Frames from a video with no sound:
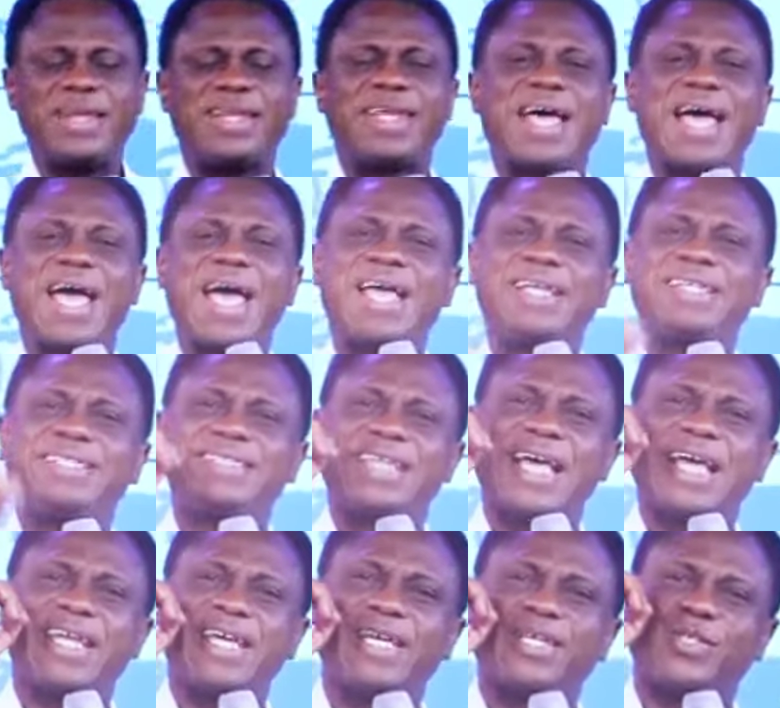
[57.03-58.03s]
one, they
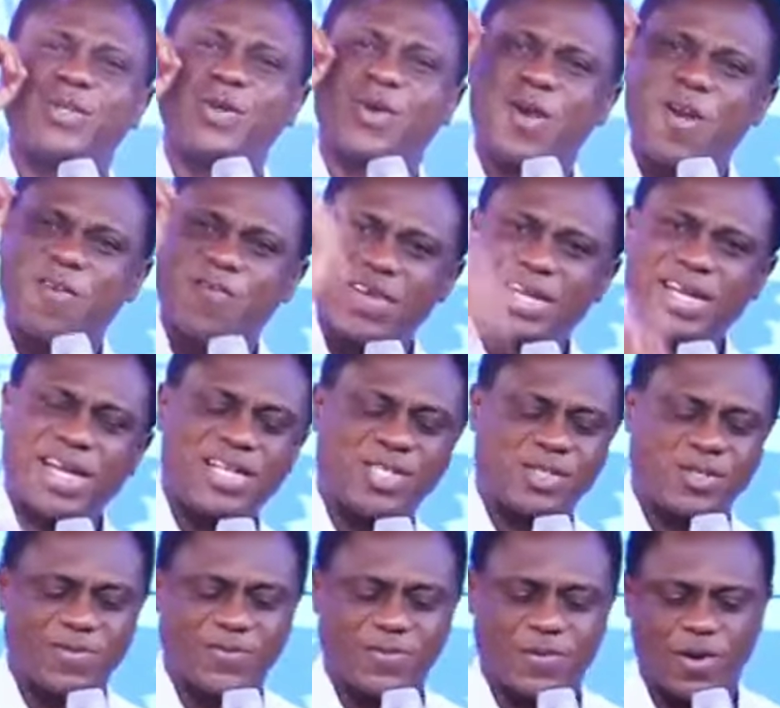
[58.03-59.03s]
entered into
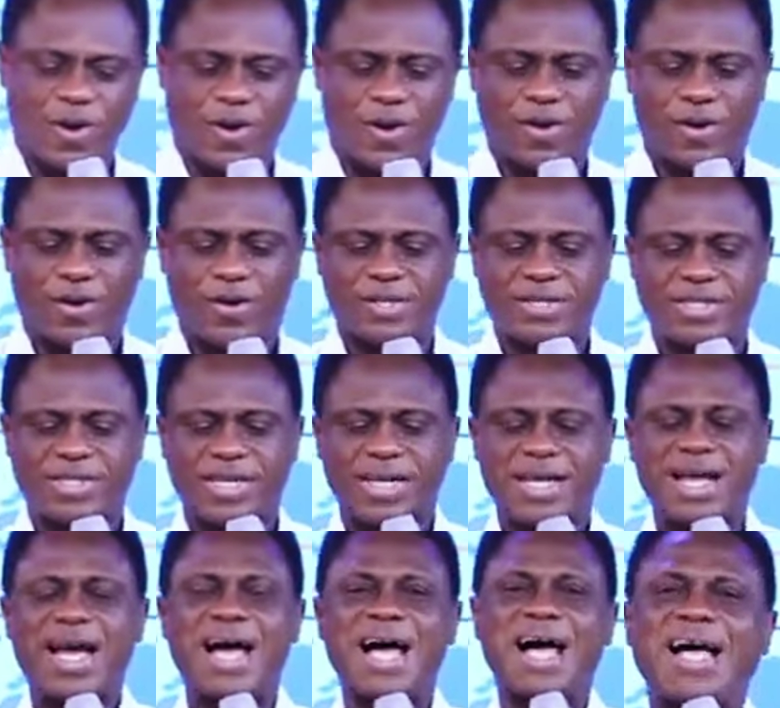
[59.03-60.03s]
covenant with
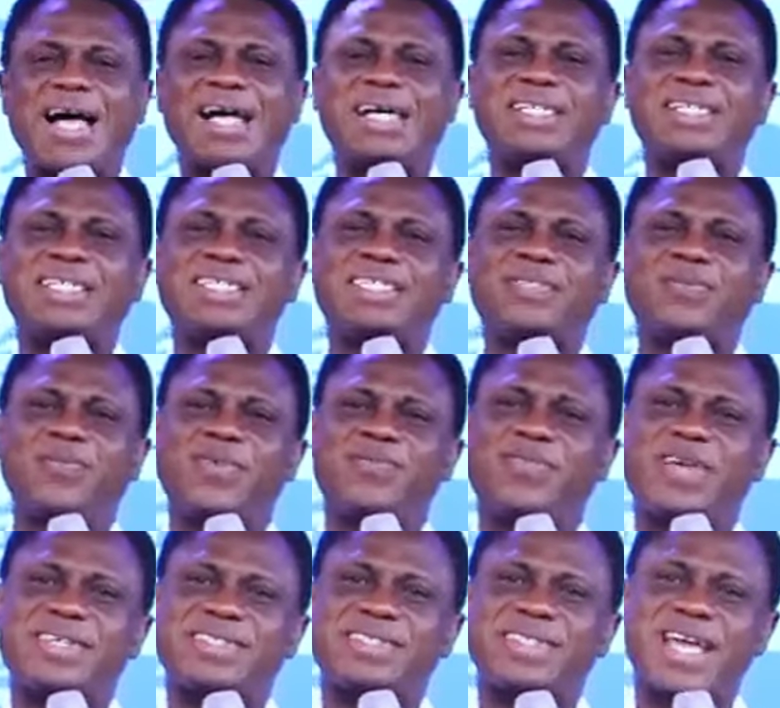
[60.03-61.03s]
God and
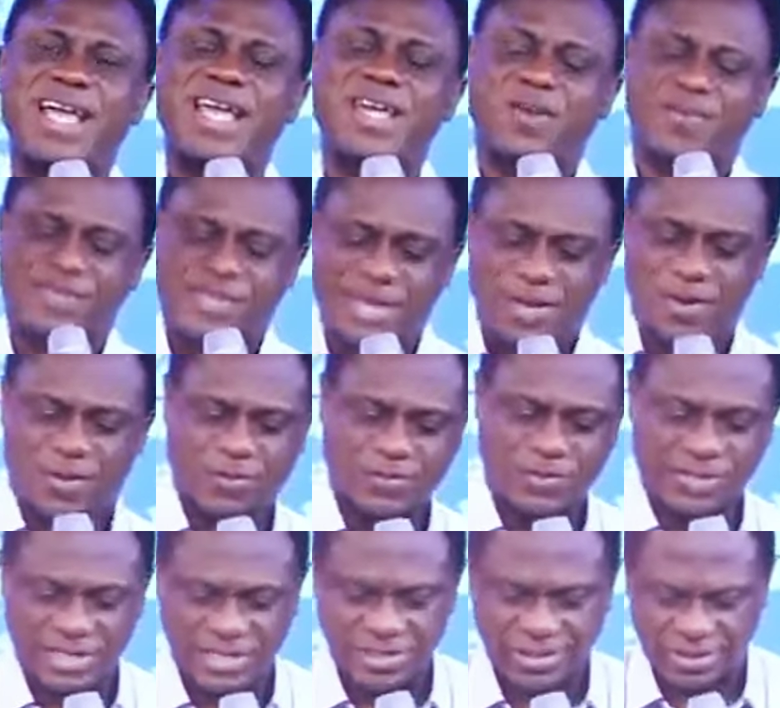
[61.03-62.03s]
with the sign of
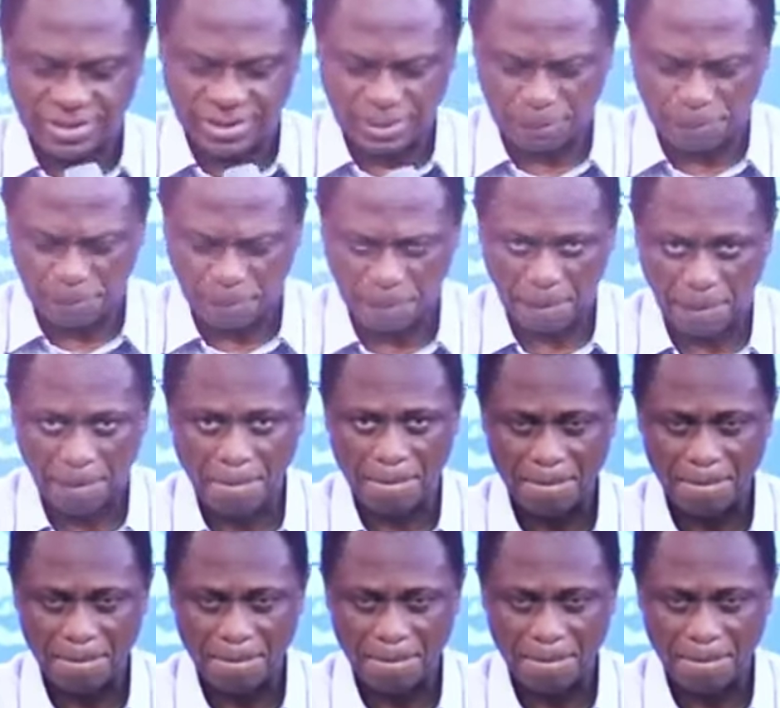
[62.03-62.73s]
circumcision.